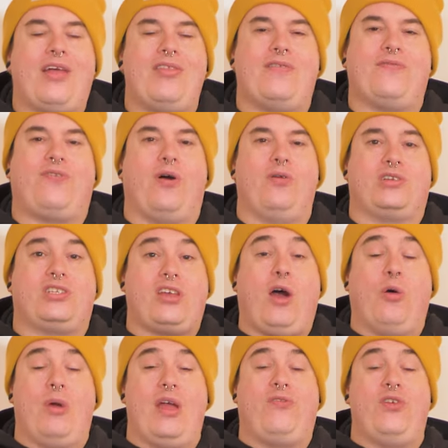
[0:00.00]
right then, folks,
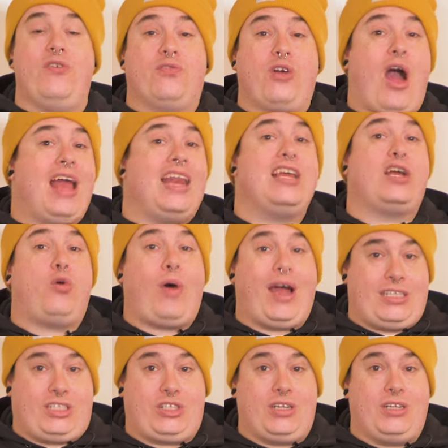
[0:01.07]
so if you've got any
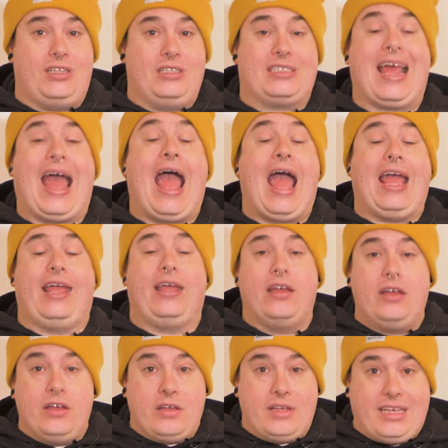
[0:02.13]
questions, hey,
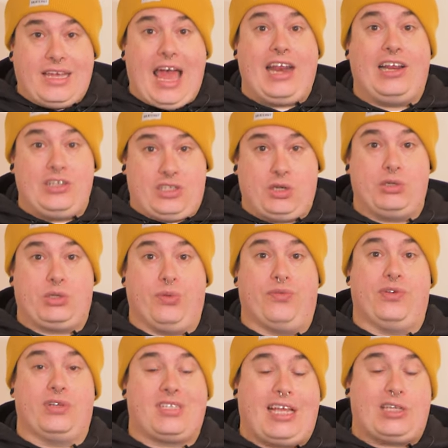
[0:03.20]
get in touch
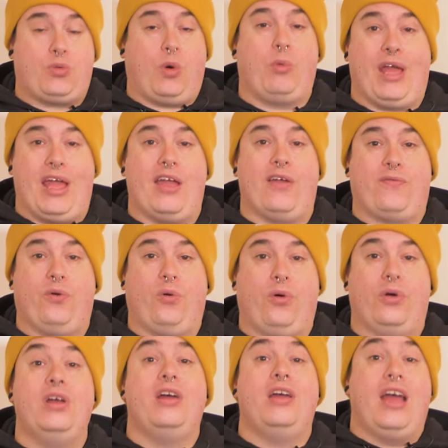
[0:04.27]
with us, that's what we're here
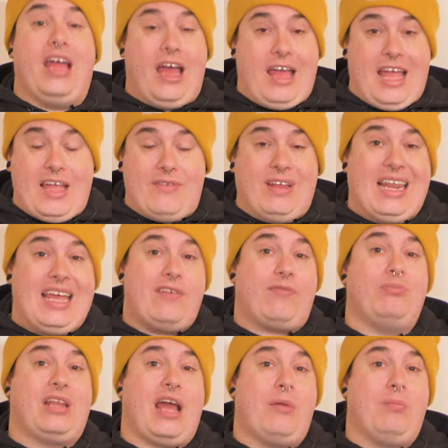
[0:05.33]
for. Either leave
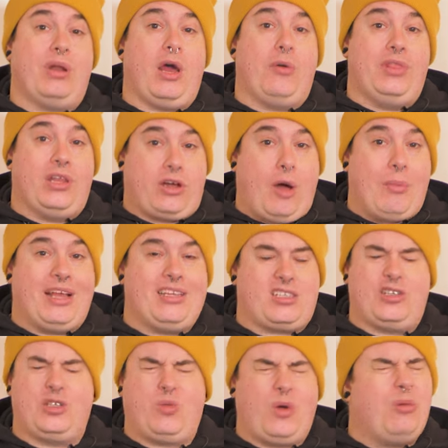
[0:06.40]
them down below in the comments,
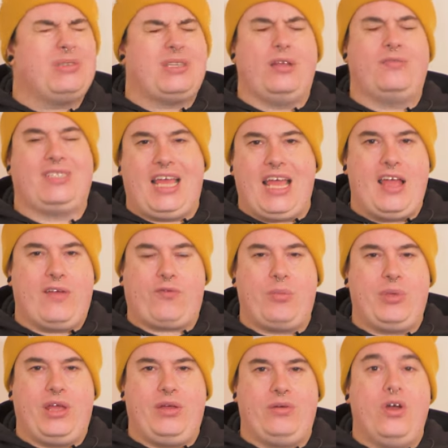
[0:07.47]
because we always love to hear
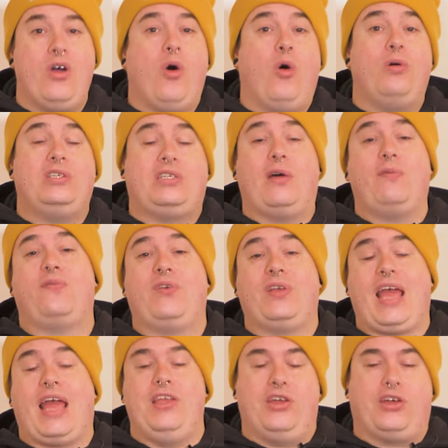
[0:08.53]
from you, or don't
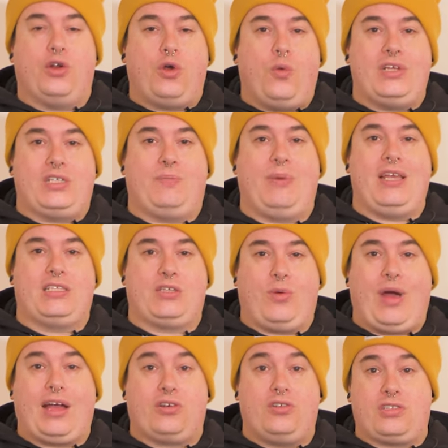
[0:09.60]
forget, you can always speak
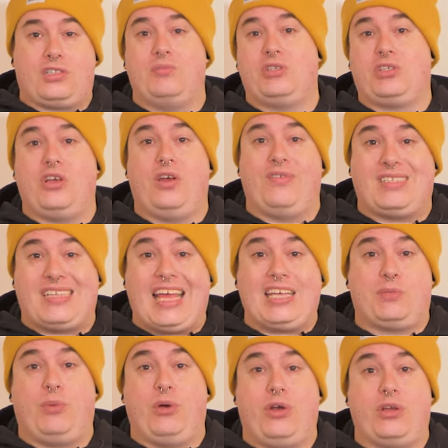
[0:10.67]
to our customer service
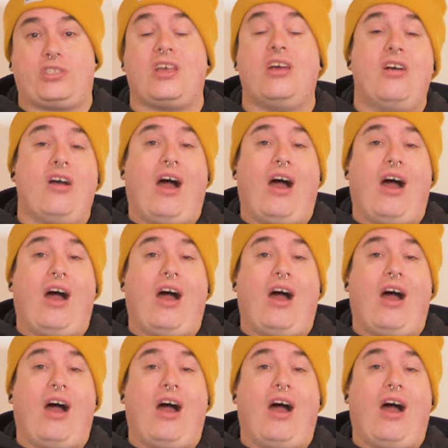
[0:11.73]
experts